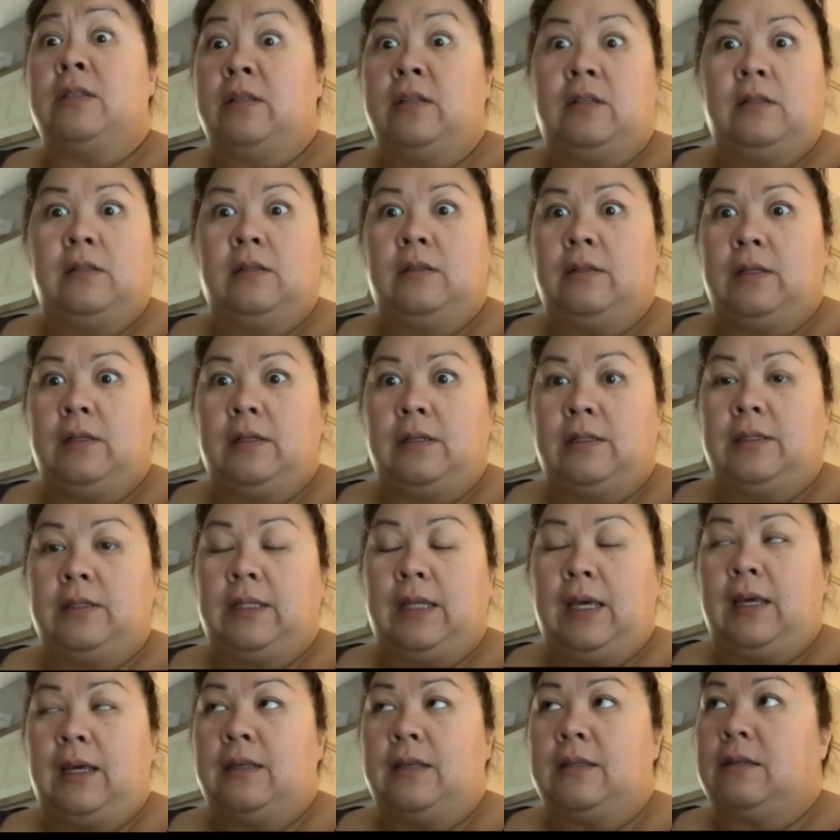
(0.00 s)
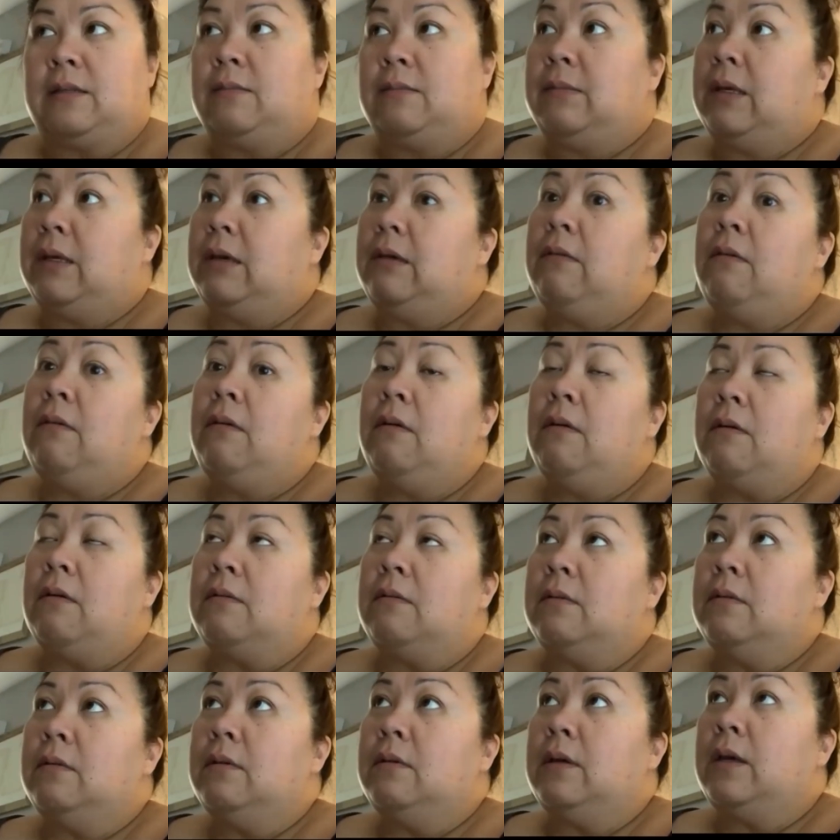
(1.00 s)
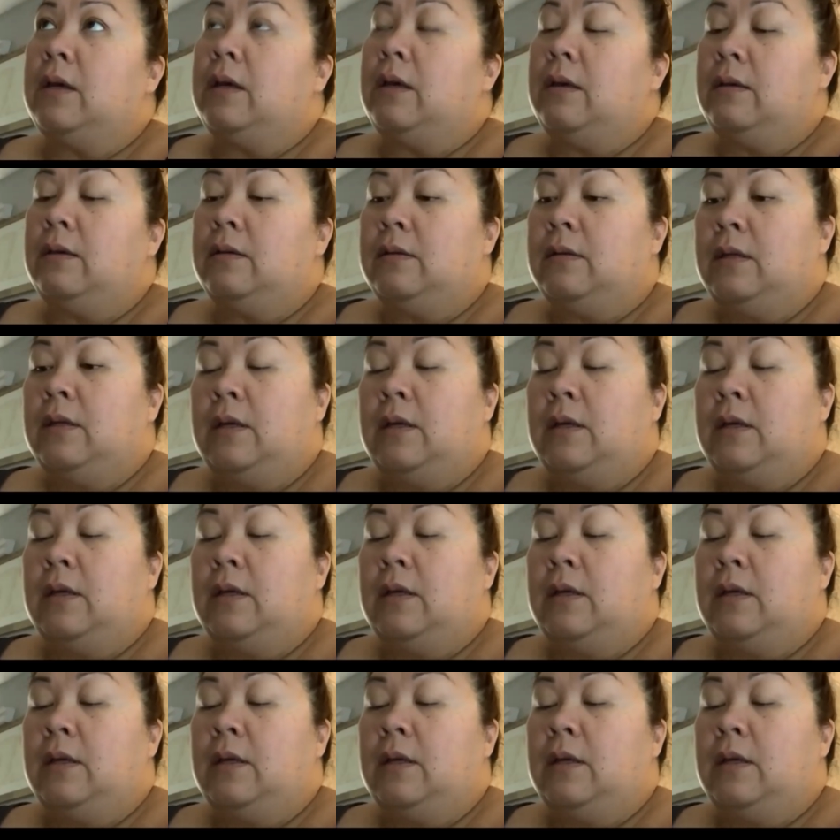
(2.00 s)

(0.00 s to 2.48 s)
little things. I'm like, oh, okay.